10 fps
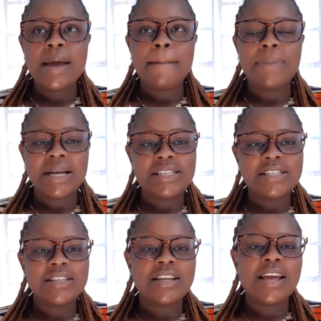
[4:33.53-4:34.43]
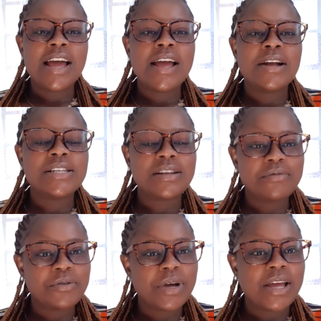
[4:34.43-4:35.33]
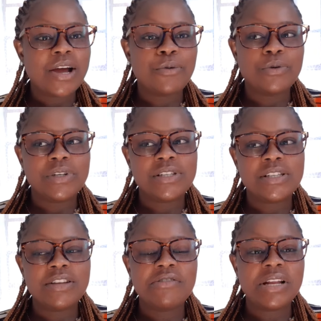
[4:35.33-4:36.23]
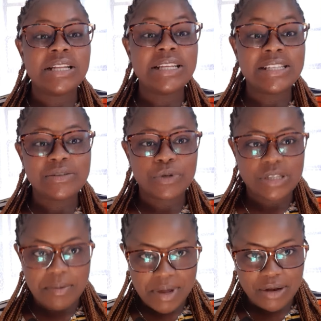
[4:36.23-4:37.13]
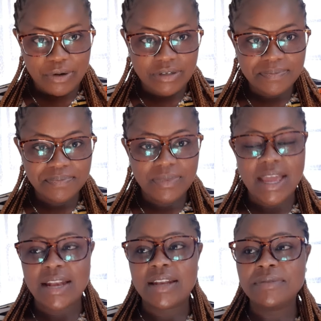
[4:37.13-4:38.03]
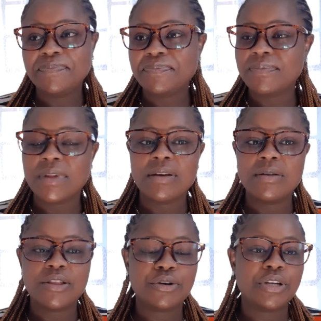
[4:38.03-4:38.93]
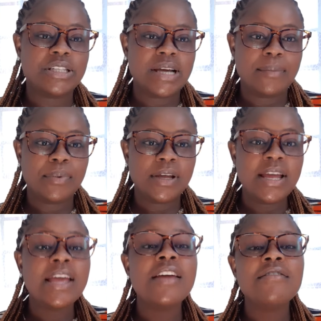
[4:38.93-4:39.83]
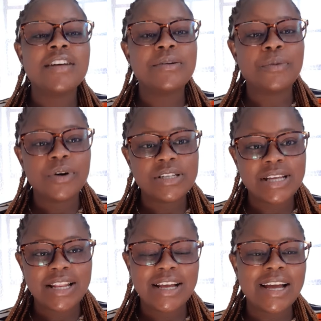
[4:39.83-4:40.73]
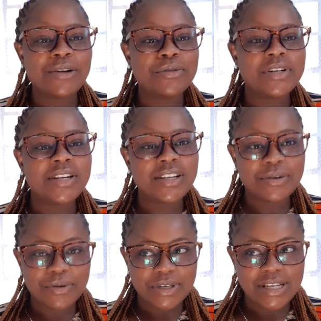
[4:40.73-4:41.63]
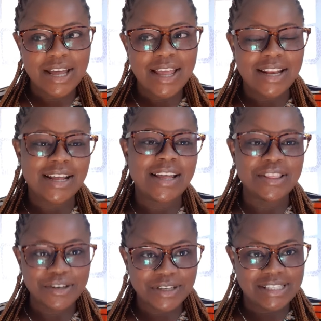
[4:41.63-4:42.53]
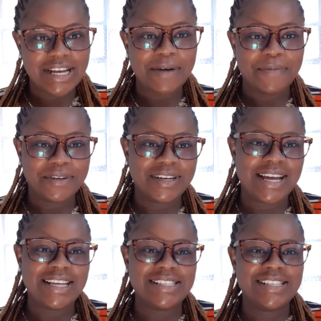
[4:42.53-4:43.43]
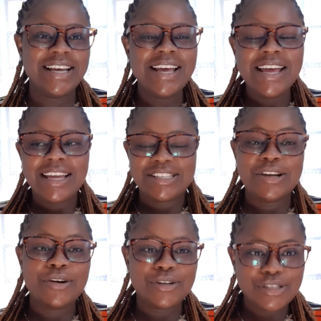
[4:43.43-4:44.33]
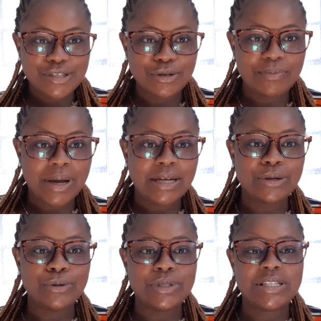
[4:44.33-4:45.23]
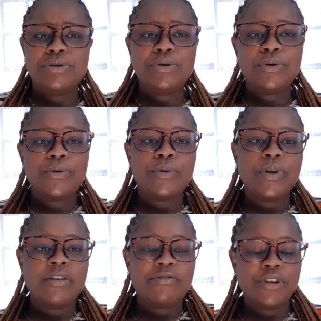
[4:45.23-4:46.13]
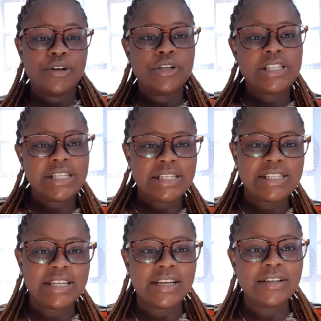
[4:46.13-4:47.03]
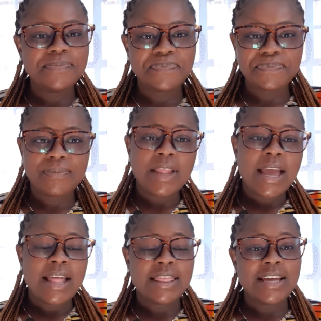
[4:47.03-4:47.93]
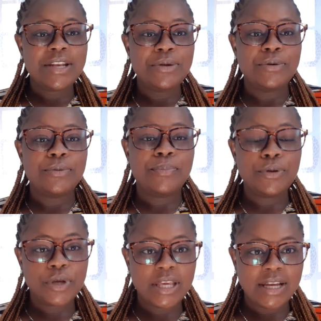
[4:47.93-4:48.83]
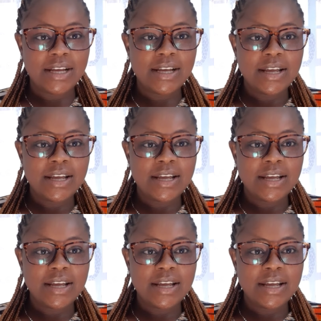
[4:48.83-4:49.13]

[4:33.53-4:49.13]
But tell me why I would even eat watermelon and throw it up. Even water, like I would drink water and I throw it up, you guys. It got so bad, because if you're not eating and then you're puking,